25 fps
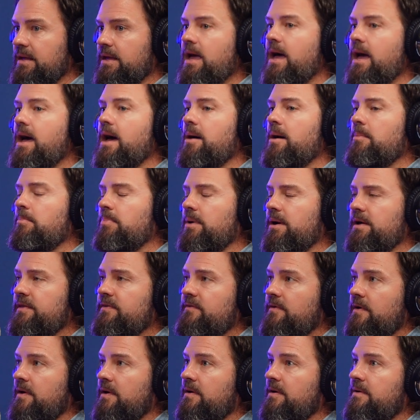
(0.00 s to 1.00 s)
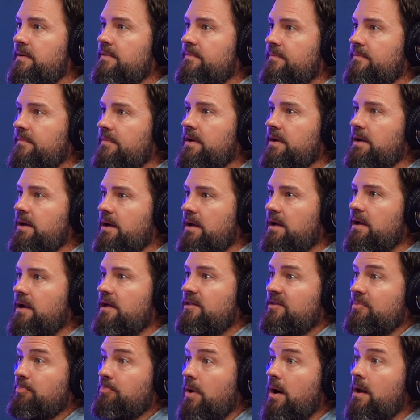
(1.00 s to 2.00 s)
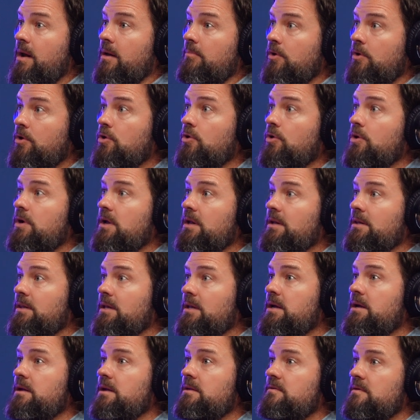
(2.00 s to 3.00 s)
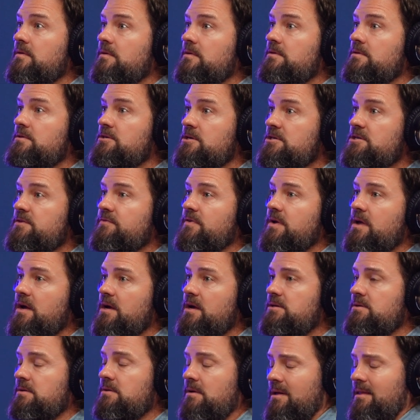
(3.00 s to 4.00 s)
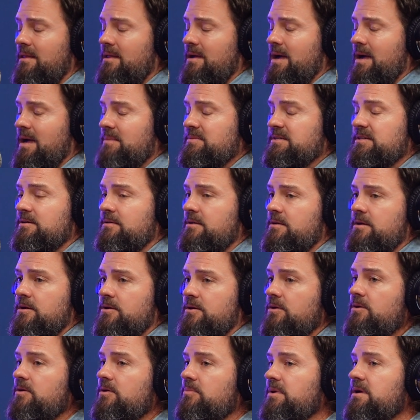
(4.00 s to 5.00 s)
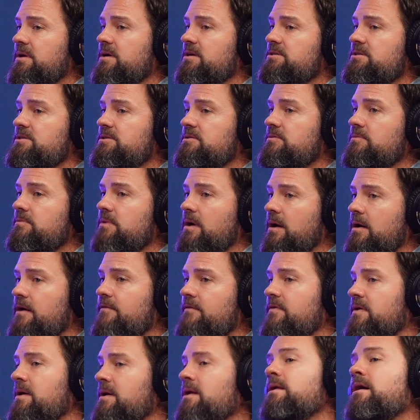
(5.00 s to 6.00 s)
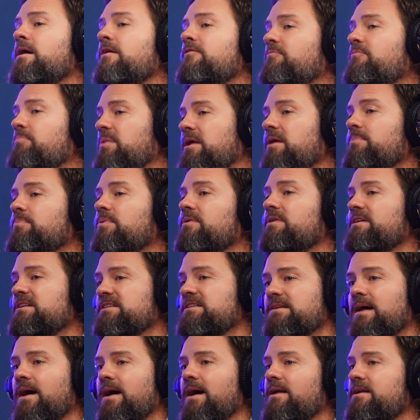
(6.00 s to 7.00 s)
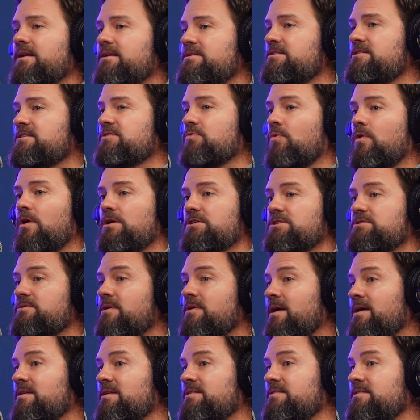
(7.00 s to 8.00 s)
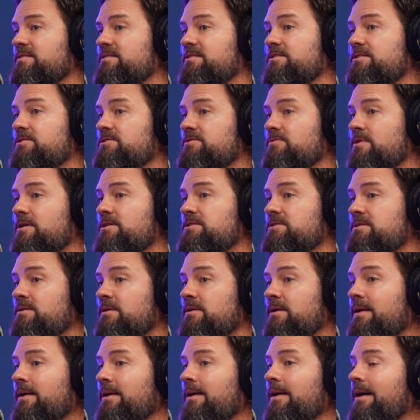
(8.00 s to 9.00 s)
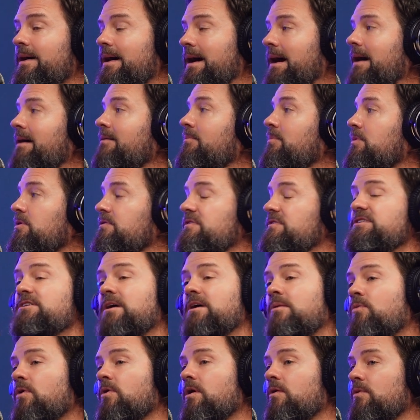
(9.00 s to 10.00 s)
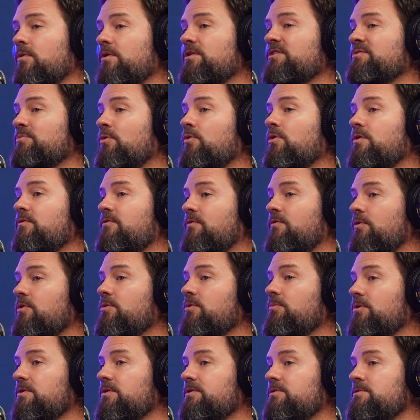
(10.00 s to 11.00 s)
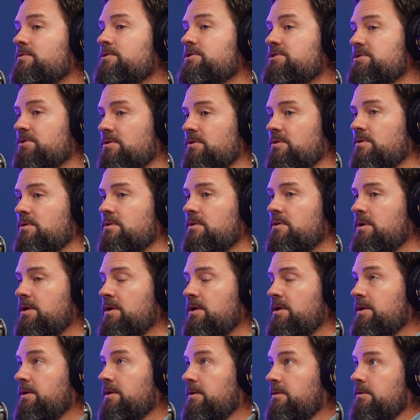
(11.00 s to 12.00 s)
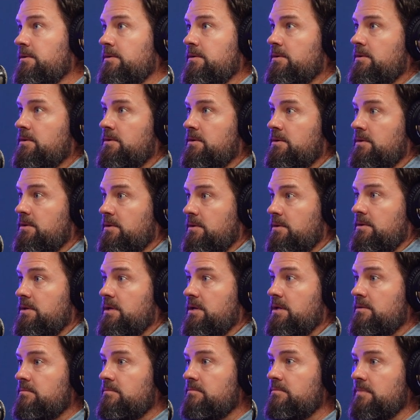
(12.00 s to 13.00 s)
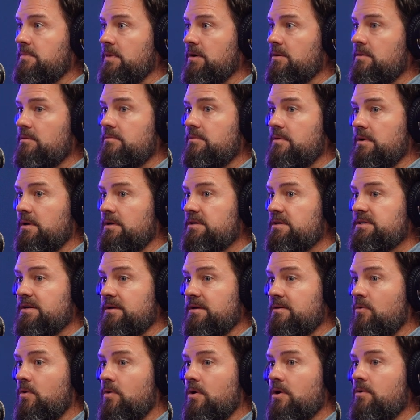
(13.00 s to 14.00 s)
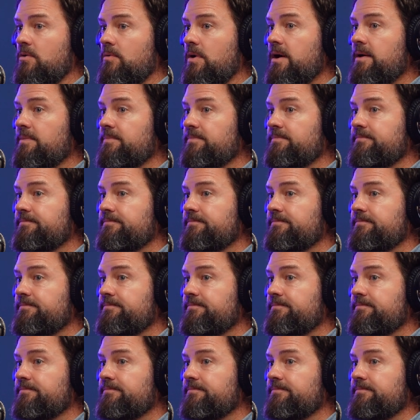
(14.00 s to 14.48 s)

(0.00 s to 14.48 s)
Yeah, but it's a problem. Could it lead to gentrification? I think absolutely it could, because if enough people decide to just wash their hands of the situation, I'll move somewhere where it's more affordable to insure, then they're just going to walk away.